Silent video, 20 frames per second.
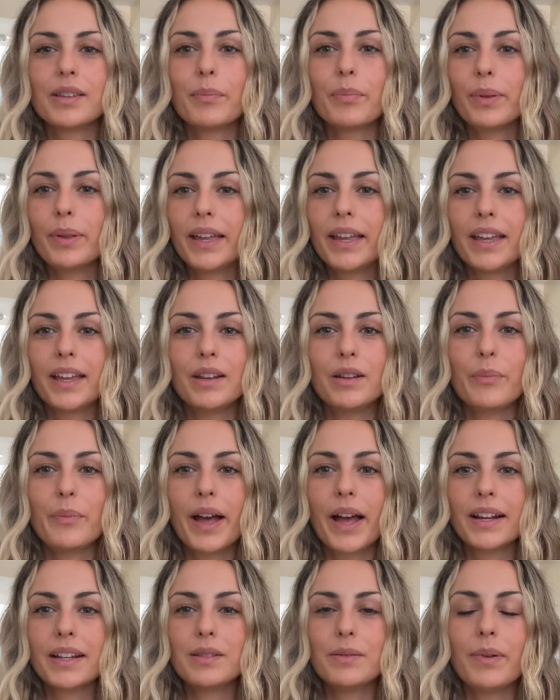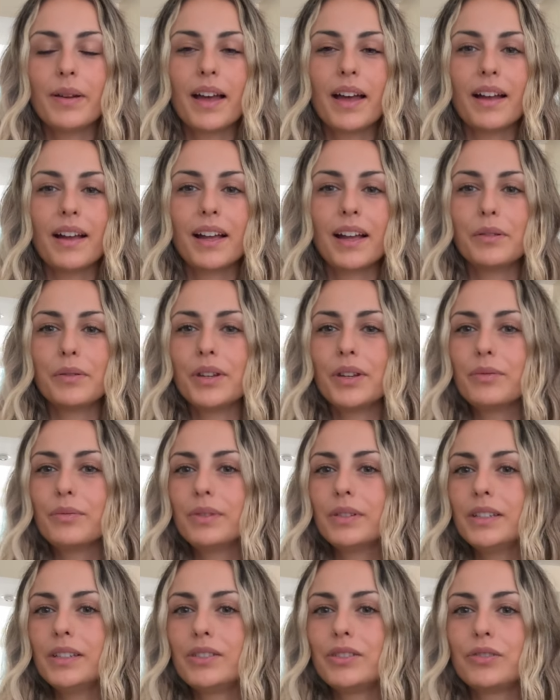planned back to back, I would get
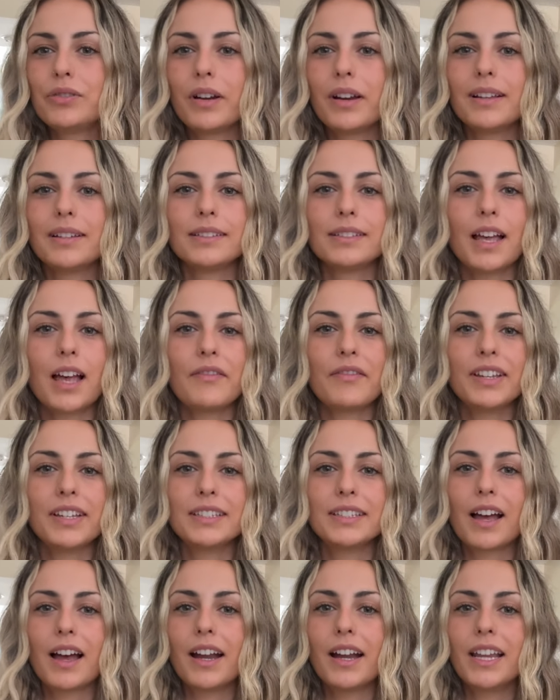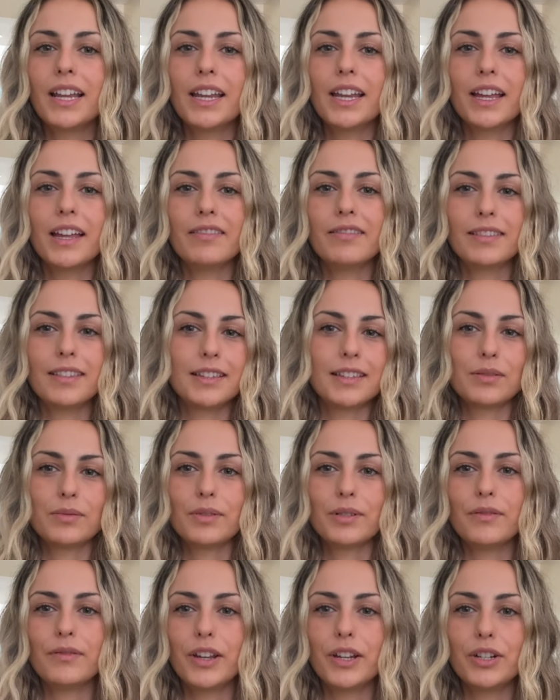really stressed, have anxiety, and this
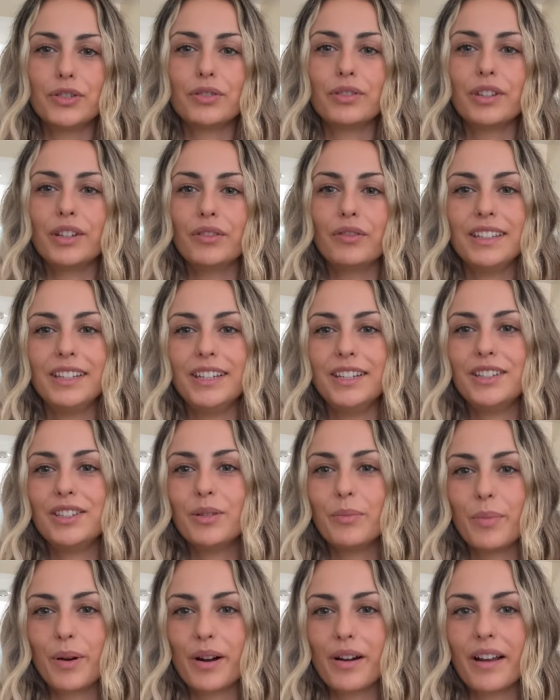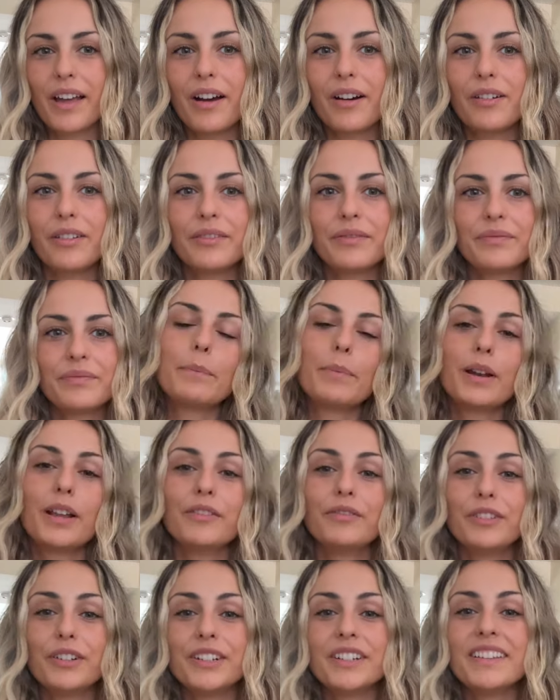would eventually lead to burnout. But
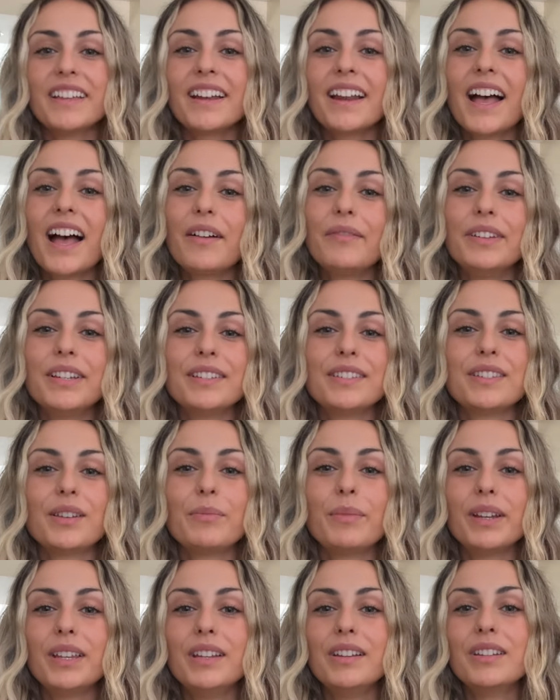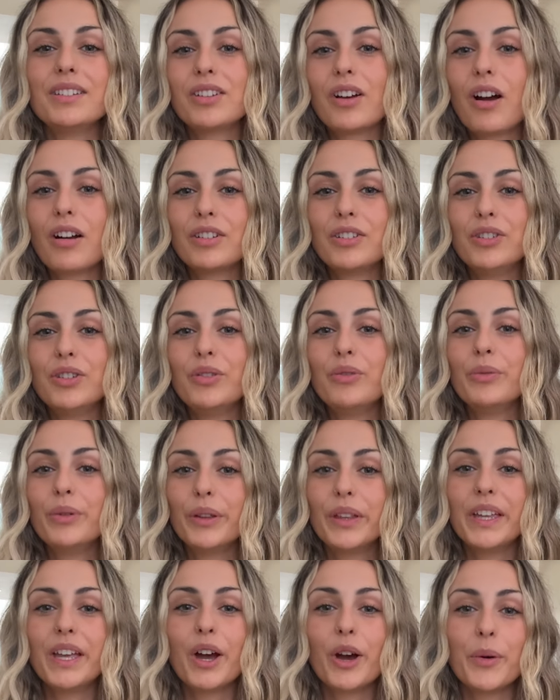I've learned that having somebody to talk to
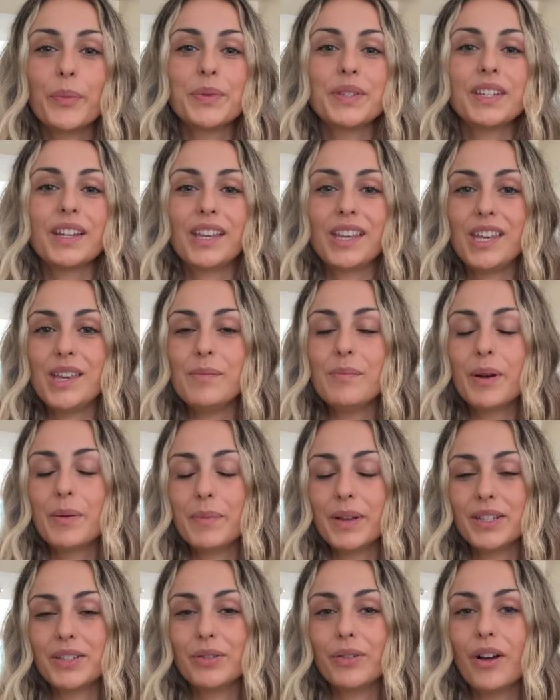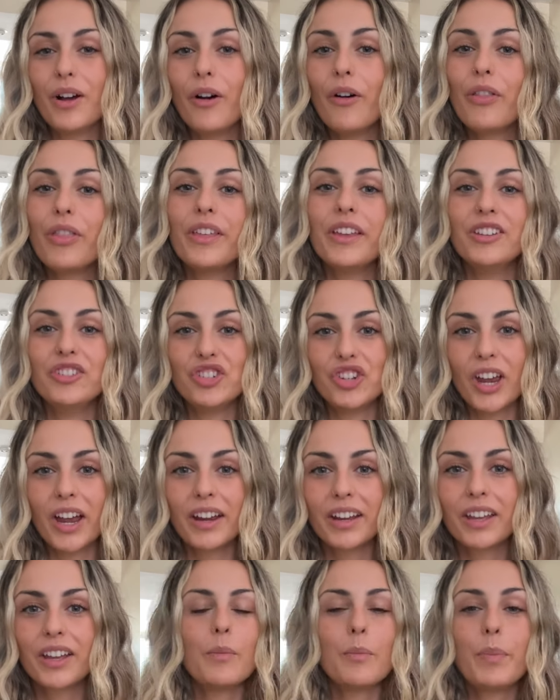really helps to keep my mental health in
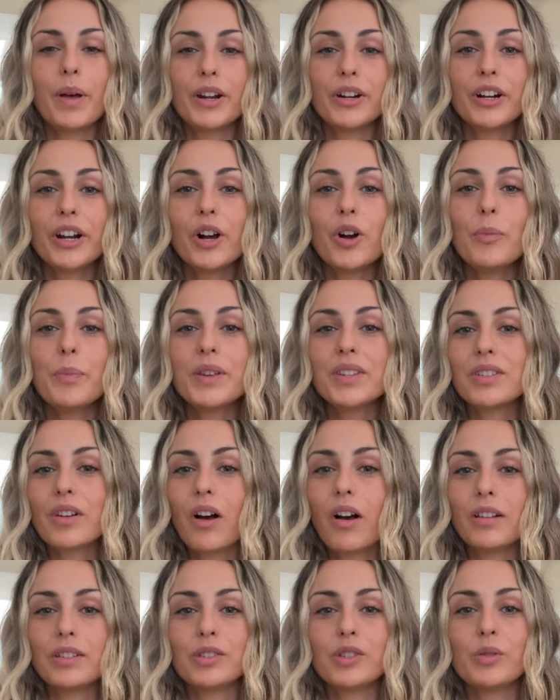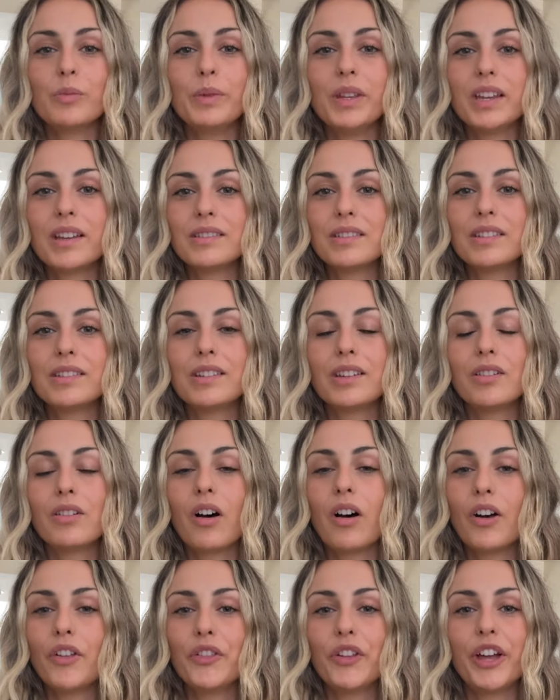check. BetterHelp is awesome because it's an
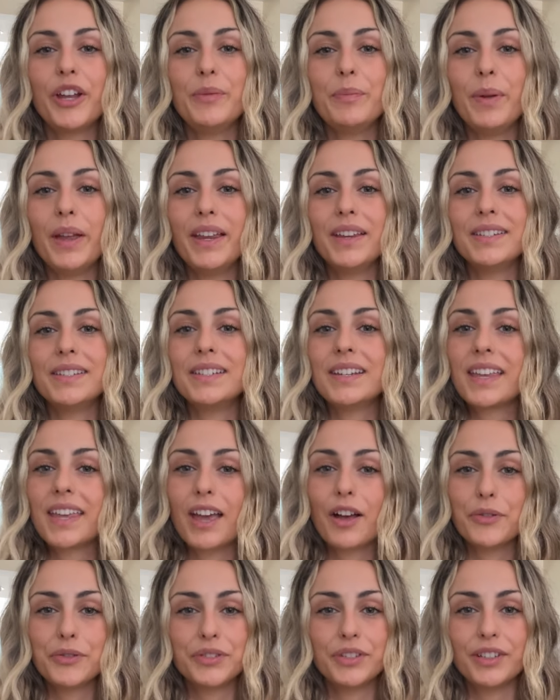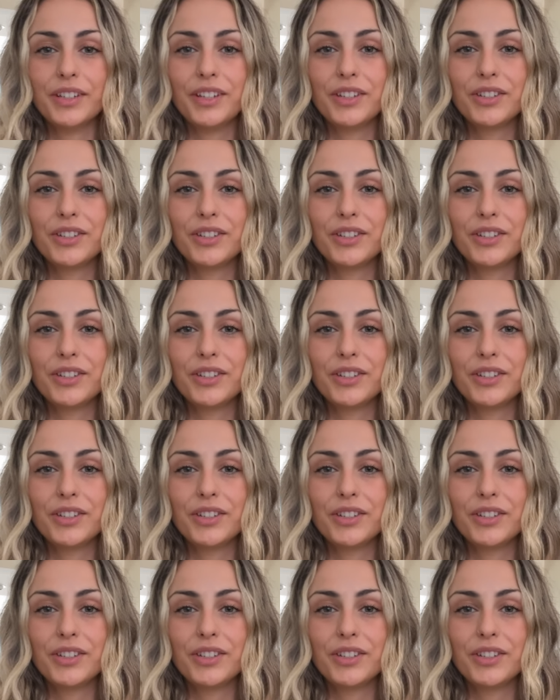online based counseling